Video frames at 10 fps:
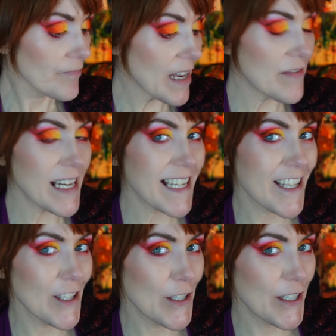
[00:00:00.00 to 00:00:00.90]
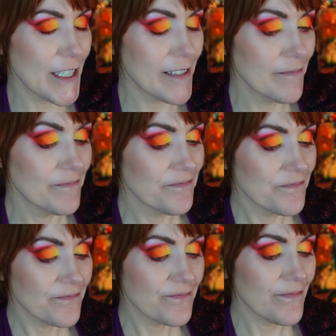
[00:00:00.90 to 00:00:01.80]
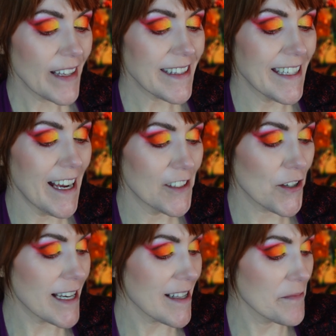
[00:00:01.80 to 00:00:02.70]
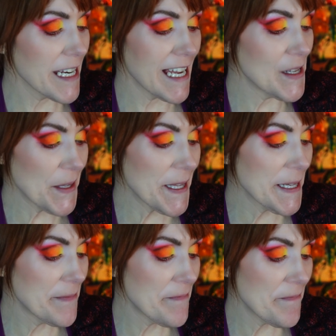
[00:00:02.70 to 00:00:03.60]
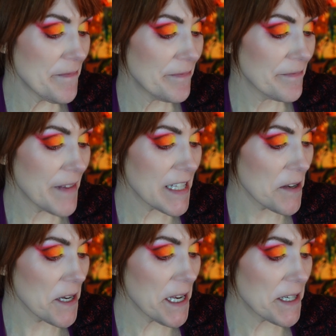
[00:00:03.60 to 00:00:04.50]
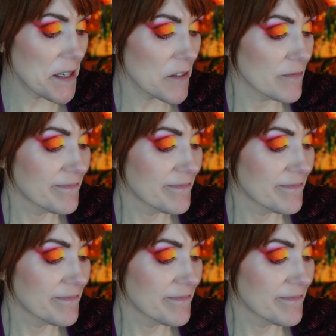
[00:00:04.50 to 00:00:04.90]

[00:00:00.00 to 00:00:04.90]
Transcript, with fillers: If that doesn't look good, then I'll try something else. That's all you got to do.